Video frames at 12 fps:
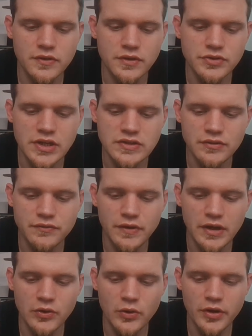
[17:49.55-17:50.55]
The Jason
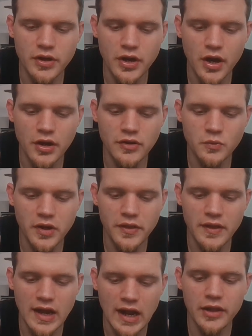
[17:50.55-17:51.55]
Fangoria card is one of the
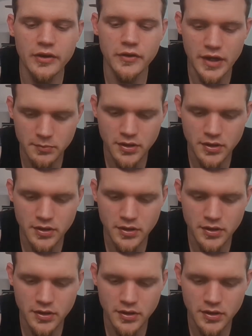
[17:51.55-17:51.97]
hologram